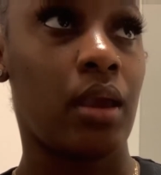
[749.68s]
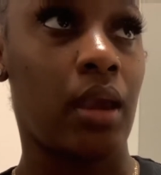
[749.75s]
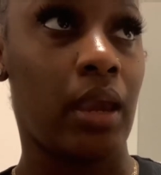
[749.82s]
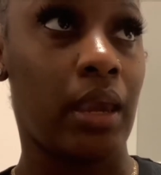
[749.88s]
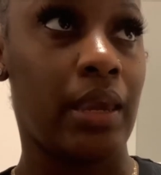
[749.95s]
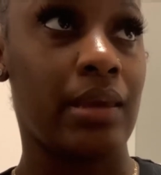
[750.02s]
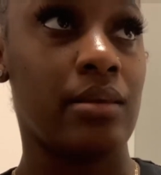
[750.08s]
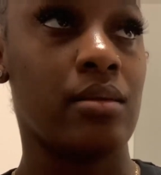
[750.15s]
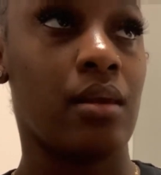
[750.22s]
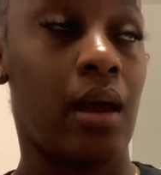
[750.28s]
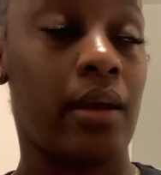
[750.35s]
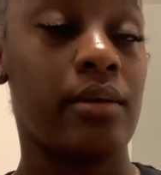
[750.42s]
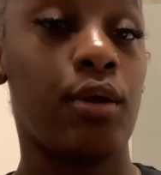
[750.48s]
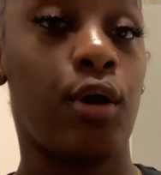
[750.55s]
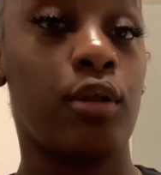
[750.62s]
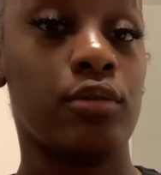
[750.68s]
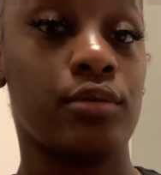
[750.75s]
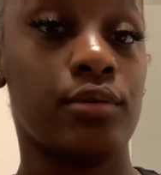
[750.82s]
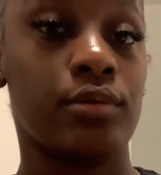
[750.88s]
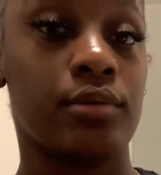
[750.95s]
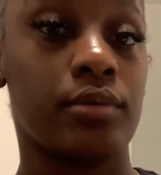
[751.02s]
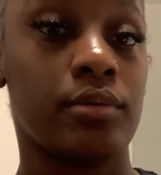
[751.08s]
$8,
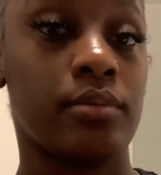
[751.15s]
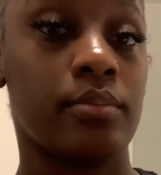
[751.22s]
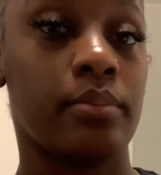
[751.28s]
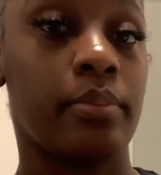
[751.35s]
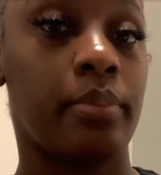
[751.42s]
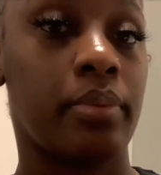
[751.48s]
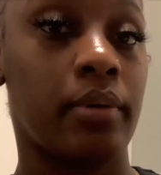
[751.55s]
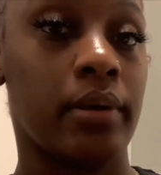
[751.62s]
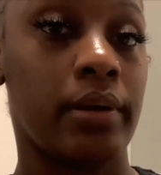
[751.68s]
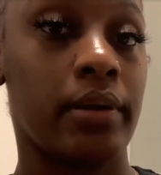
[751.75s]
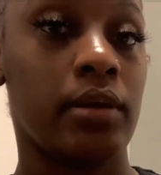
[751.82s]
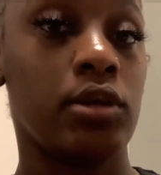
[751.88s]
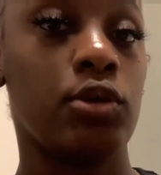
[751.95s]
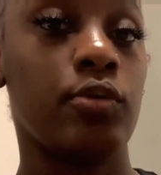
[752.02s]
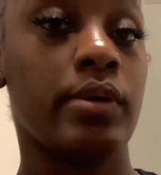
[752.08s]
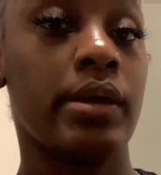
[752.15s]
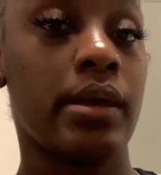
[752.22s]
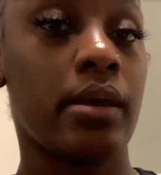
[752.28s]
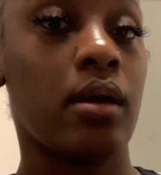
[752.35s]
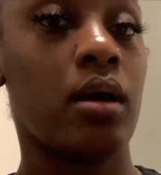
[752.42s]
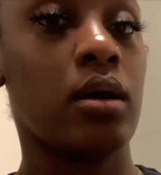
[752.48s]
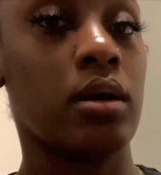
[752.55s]
$9. But you
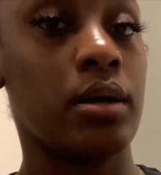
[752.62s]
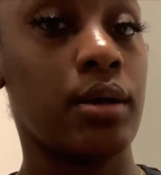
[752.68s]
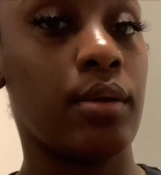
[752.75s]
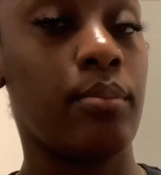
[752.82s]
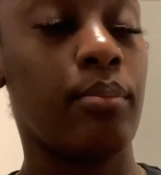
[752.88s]
get a good